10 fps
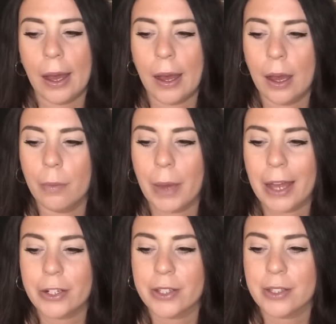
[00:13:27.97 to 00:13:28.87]

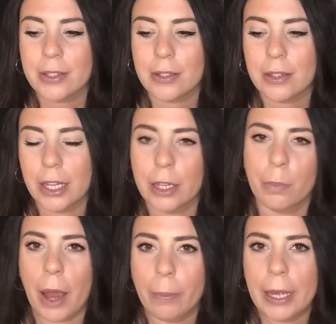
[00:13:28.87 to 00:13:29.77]
I just think
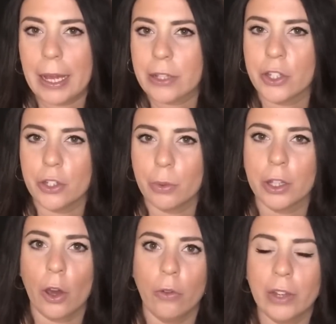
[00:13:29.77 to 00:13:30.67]
it probably has to do
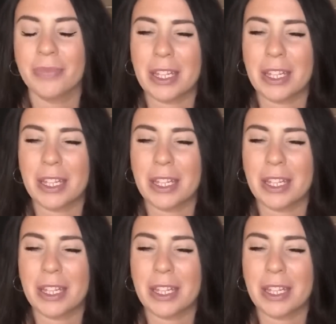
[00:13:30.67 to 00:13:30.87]
with COVID.